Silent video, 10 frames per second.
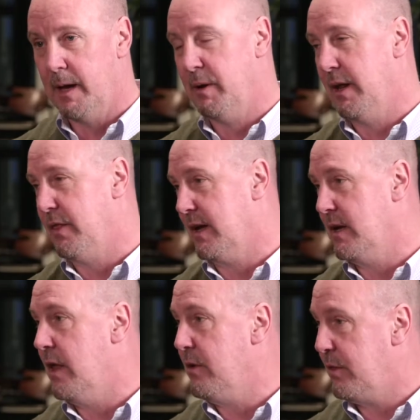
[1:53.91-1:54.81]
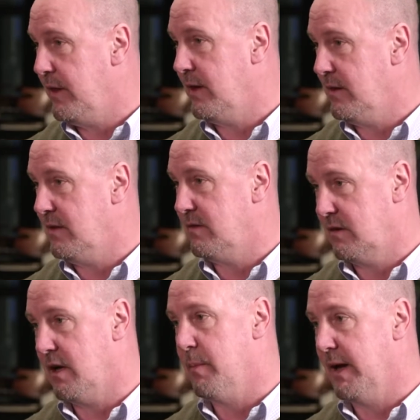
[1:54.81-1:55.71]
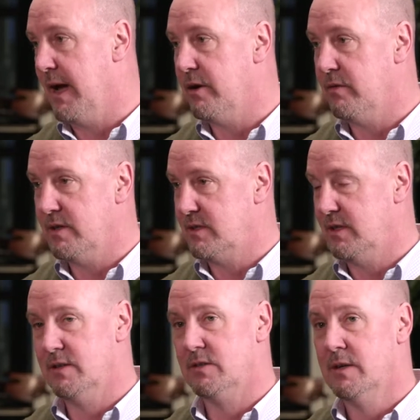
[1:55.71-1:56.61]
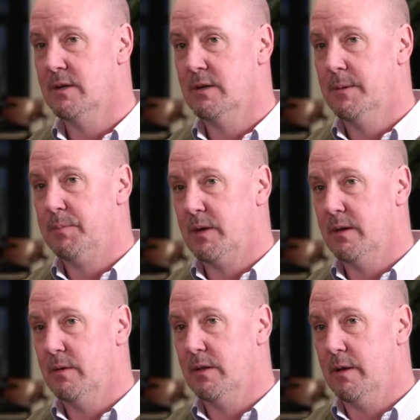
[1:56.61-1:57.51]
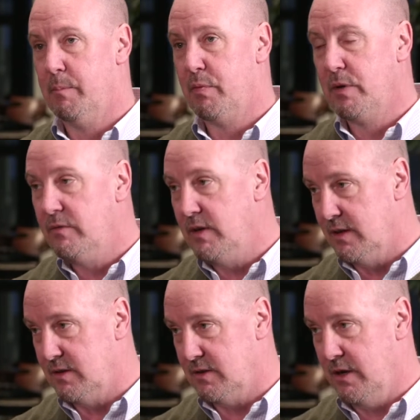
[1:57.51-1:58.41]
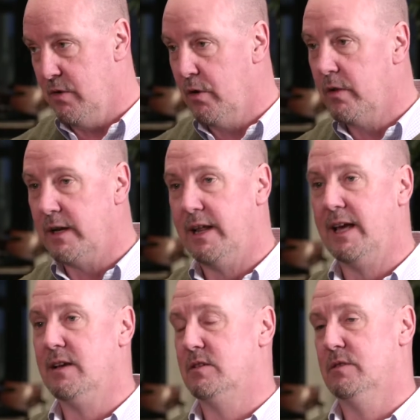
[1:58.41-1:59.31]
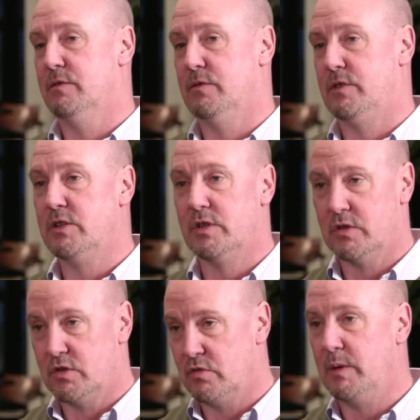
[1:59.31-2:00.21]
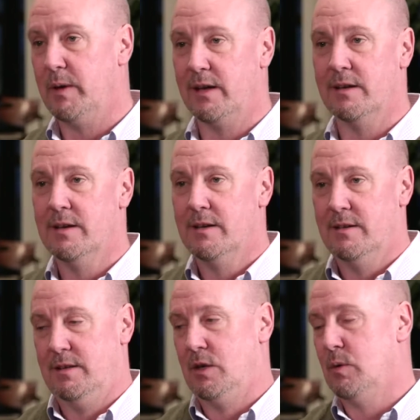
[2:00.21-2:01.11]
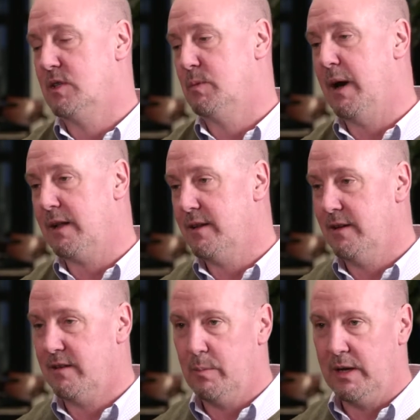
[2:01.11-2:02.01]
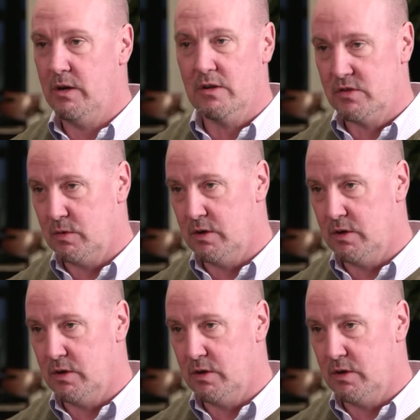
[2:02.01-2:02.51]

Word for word: I mean, I think another thing that's coming out of this is the previous and early days of digital streaming, you expected it to be not so